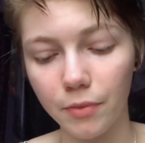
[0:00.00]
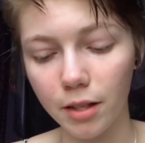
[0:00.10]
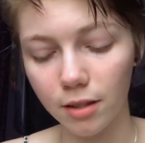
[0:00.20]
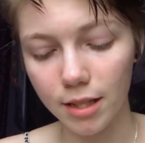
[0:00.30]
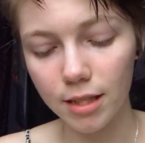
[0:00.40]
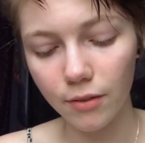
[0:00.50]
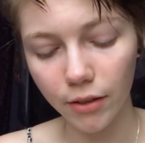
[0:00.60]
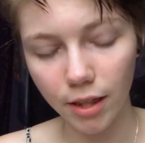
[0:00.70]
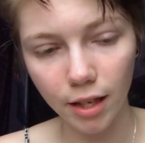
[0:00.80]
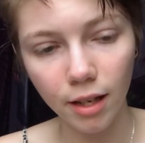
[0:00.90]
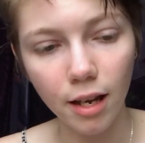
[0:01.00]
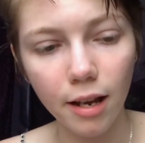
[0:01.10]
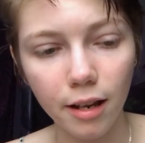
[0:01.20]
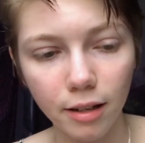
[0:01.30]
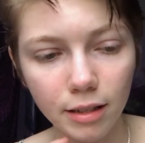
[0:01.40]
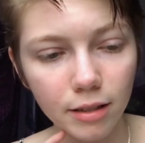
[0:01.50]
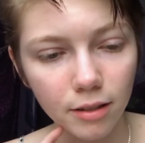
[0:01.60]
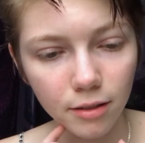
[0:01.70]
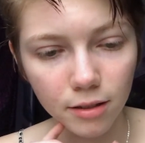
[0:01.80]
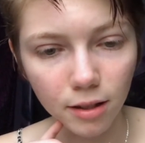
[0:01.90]
cleanse everything and
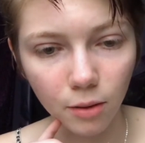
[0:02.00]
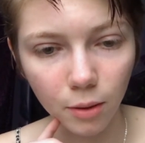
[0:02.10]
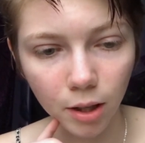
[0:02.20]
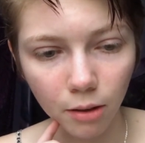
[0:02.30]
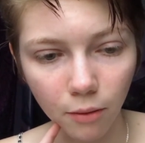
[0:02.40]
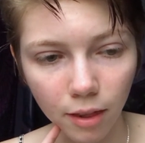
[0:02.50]
start working with